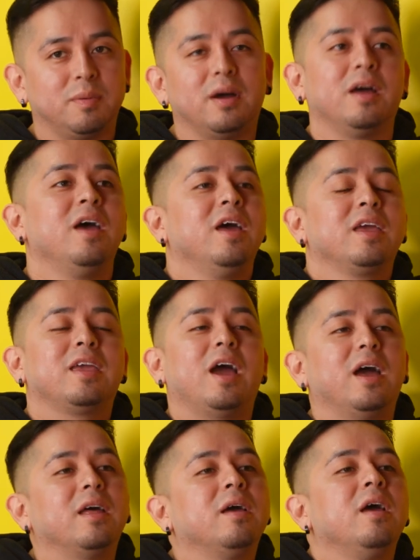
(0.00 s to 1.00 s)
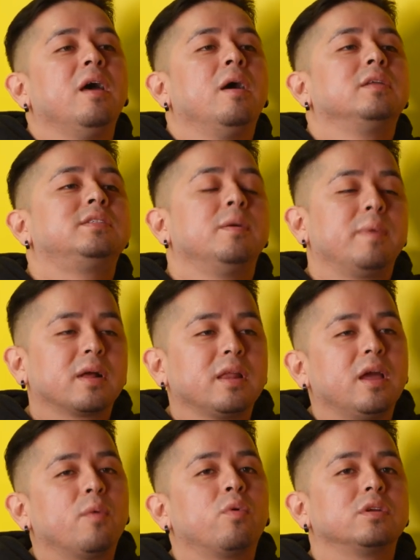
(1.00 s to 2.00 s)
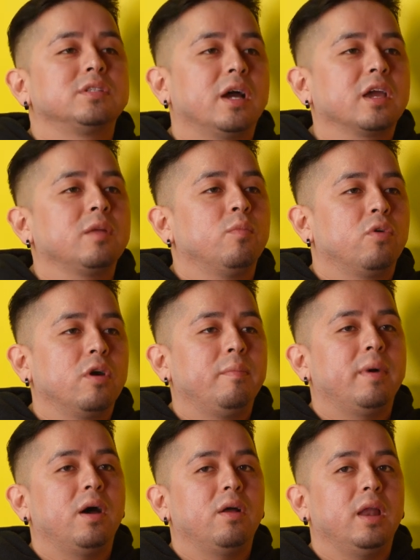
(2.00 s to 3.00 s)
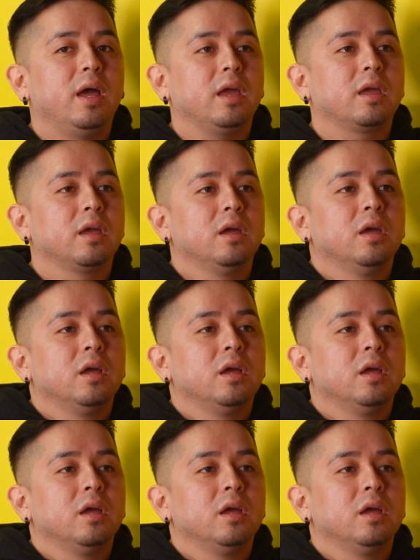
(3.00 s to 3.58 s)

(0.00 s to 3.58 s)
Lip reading: But yeah, typically we're talking more about like